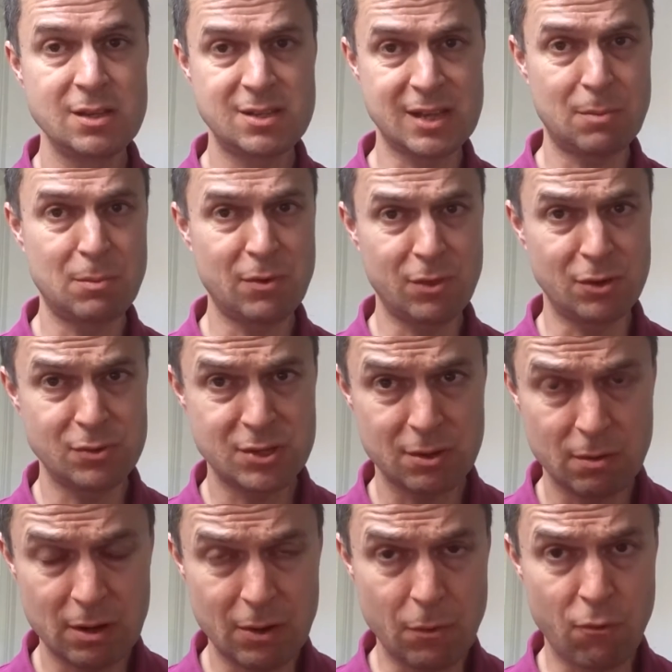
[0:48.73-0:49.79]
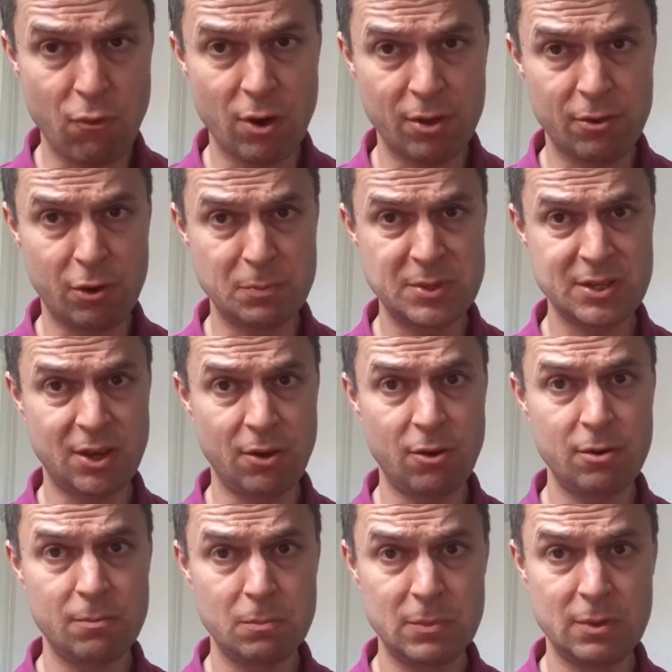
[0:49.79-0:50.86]
Some of those are rather
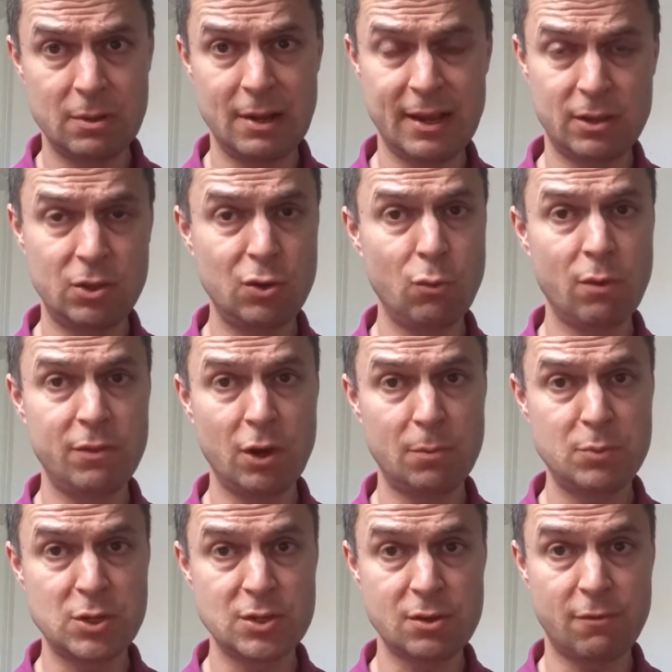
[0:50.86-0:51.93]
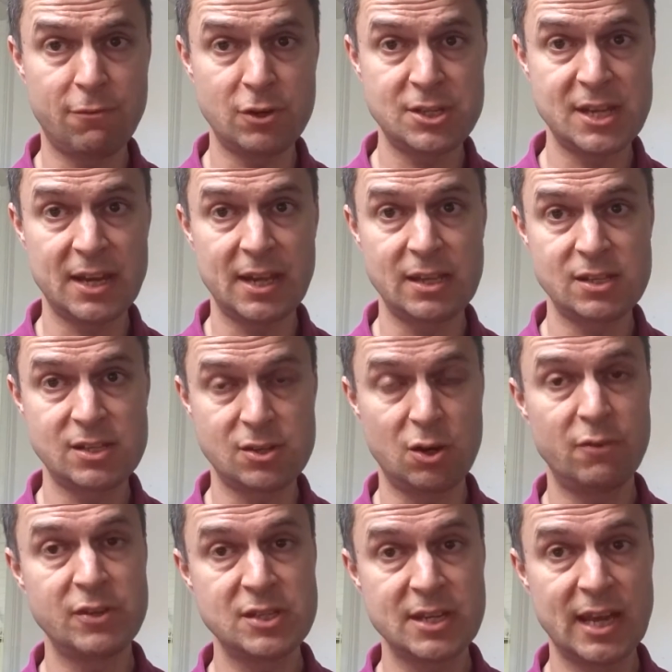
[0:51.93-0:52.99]
obscure, like 2 of the options are for setting
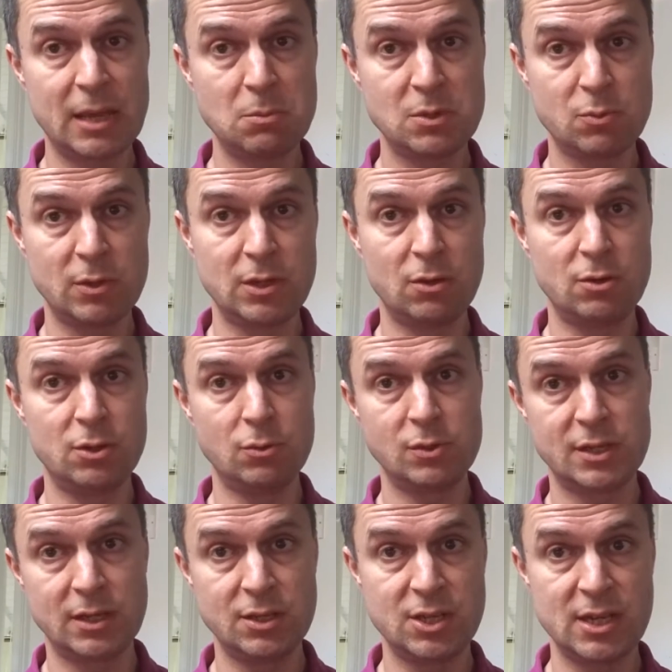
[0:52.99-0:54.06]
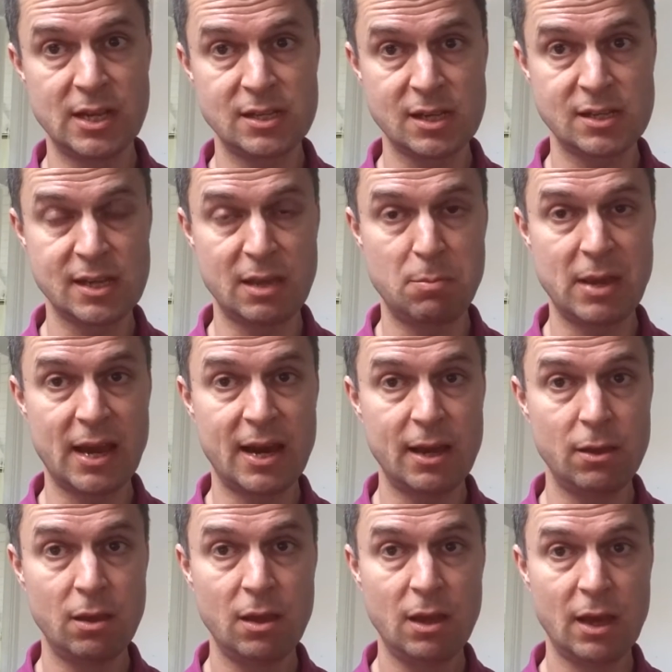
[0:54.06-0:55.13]
service names when you're using GSS
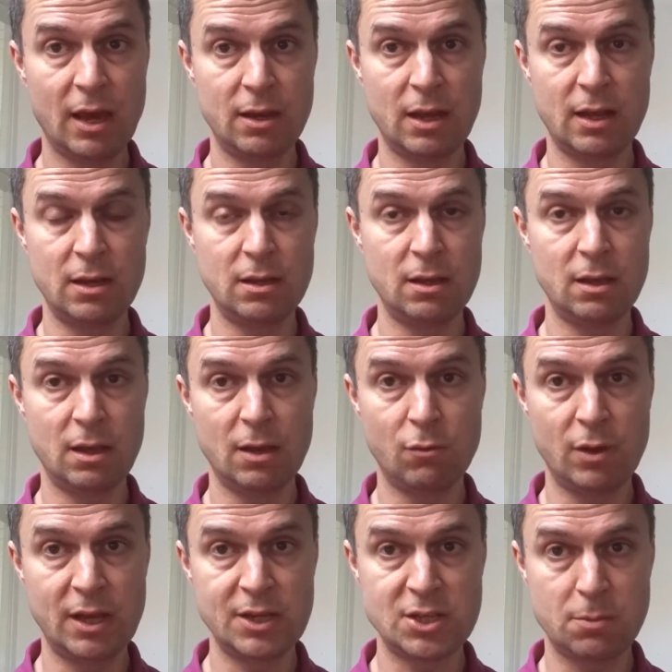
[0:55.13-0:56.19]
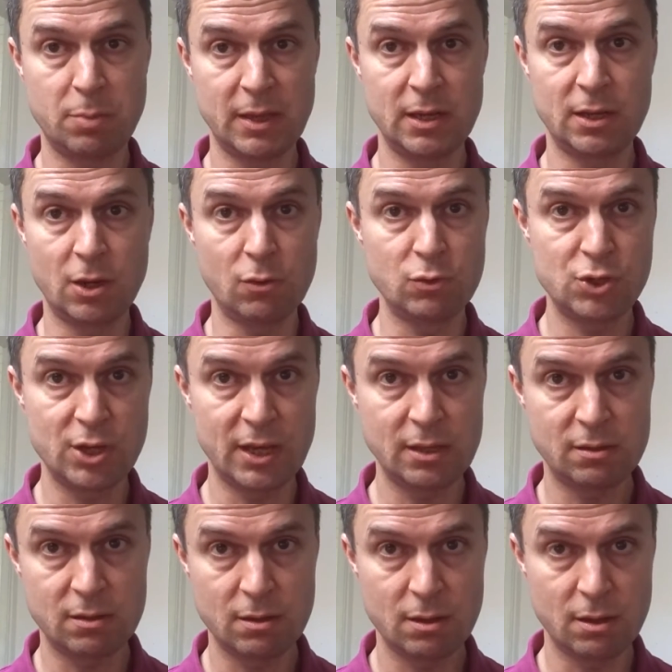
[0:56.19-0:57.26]
API and HTTP
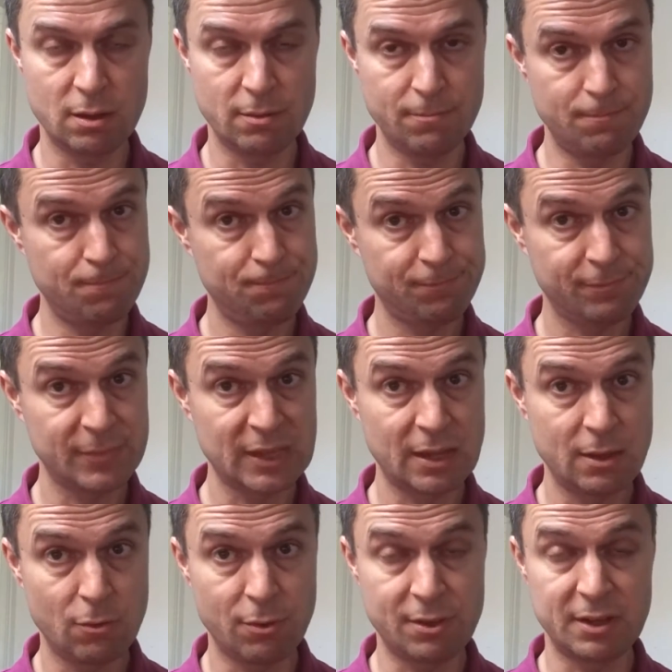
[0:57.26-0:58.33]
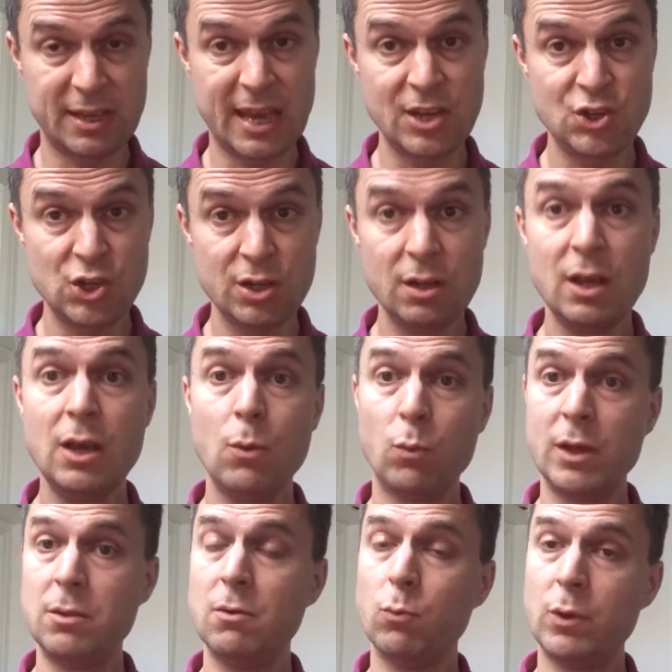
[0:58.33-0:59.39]
negotiate authentication
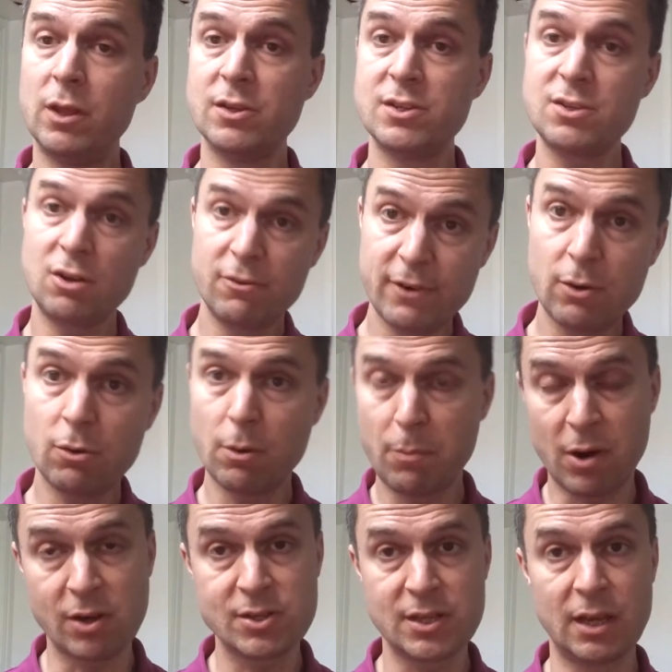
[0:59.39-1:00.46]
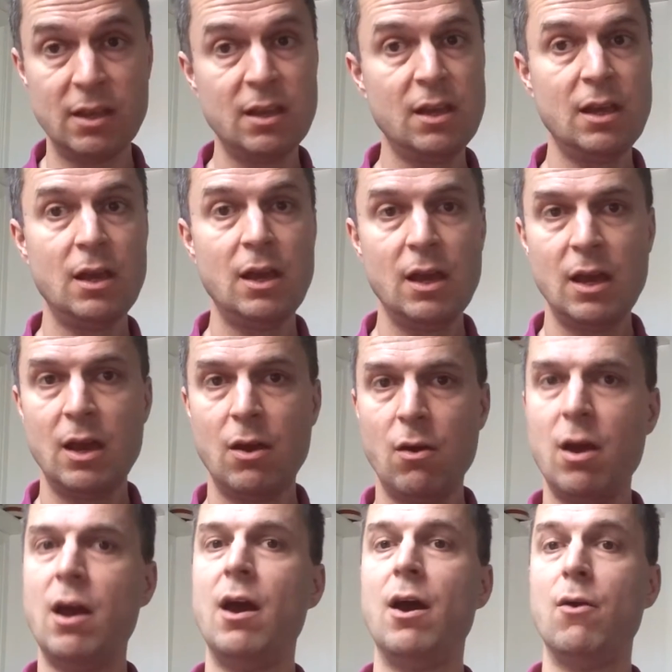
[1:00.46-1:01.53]
with a server or a proxy.
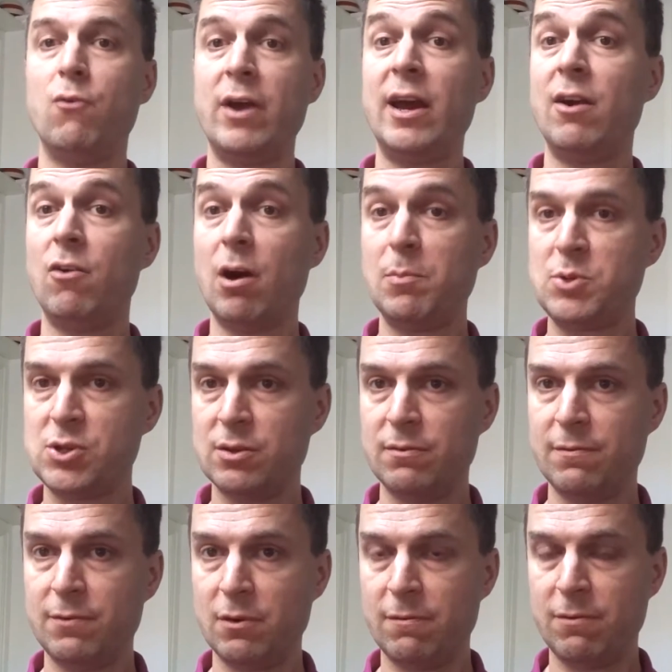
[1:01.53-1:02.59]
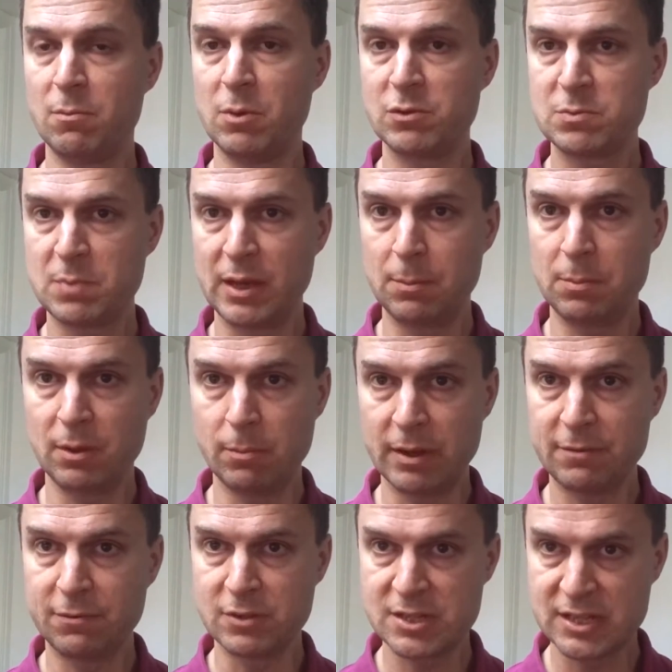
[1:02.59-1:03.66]
Rare option for most people,
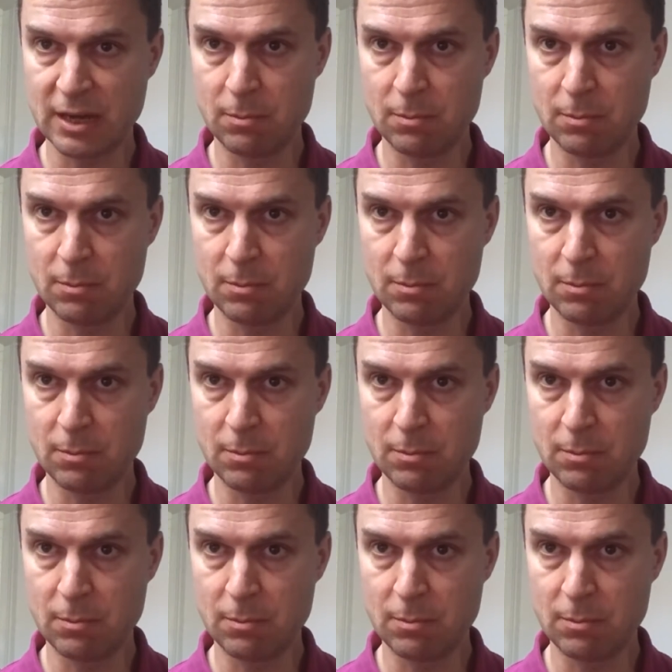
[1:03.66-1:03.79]
but for